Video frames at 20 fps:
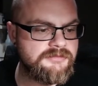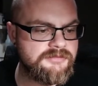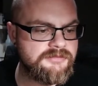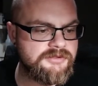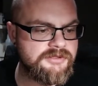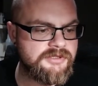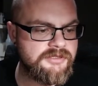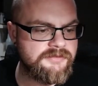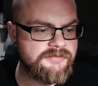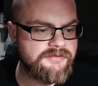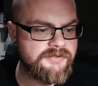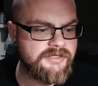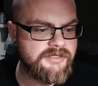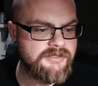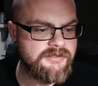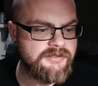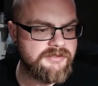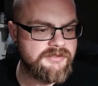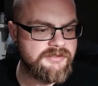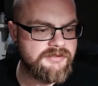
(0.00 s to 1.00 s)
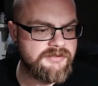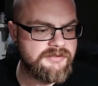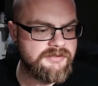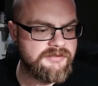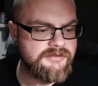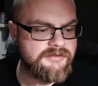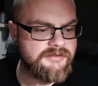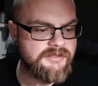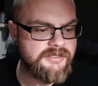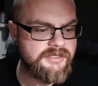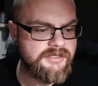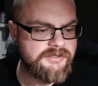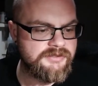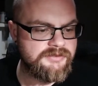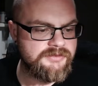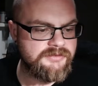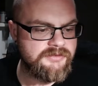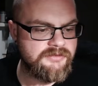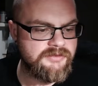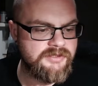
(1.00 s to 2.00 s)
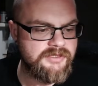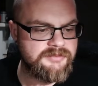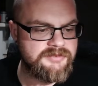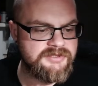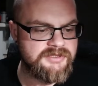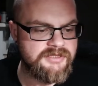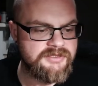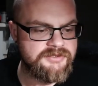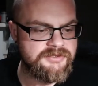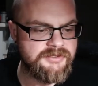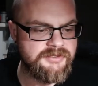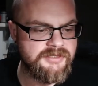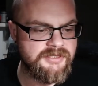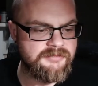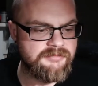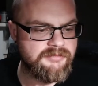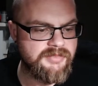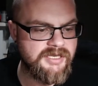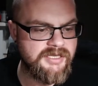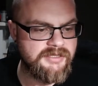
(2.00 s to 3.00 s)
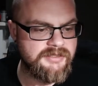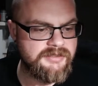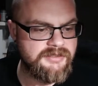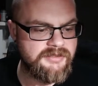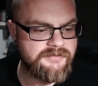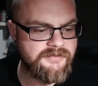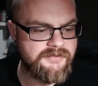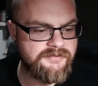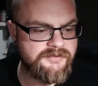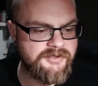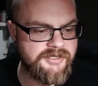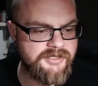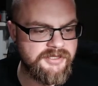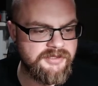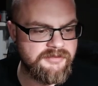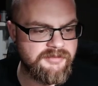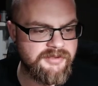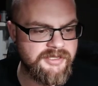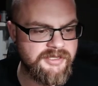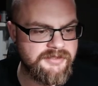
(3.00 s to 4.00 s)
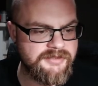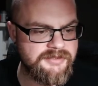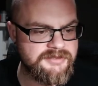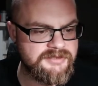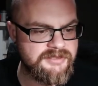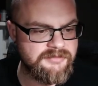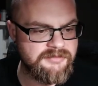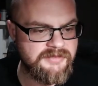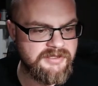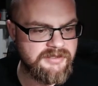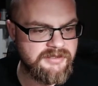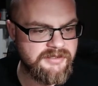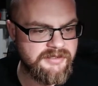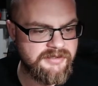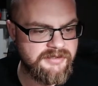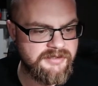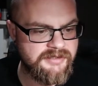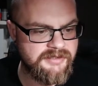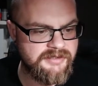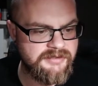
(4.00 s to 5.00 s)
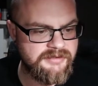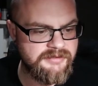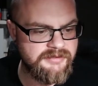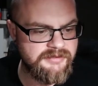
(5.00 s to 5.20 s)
Trying to find the actual website so you're not buying it off of eBay or something like that.